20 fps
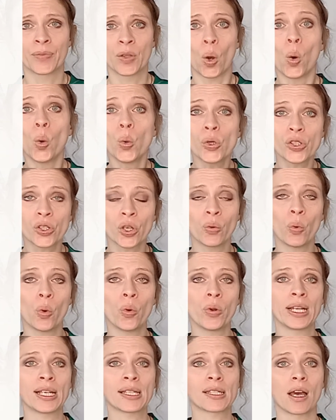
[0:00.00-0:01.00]
Also,
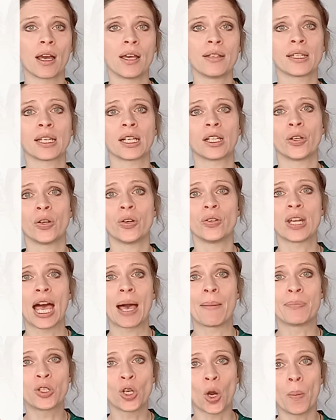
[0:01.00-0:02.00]
warning signs include
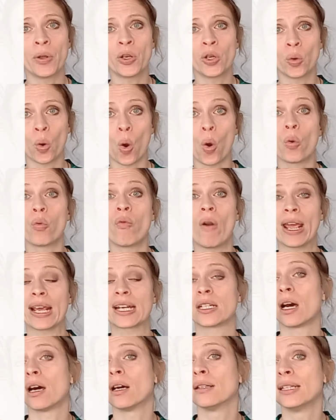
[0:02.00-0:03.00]
abdominal or
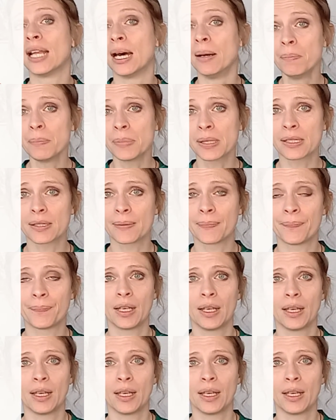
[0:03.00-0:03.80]
rectal lumps,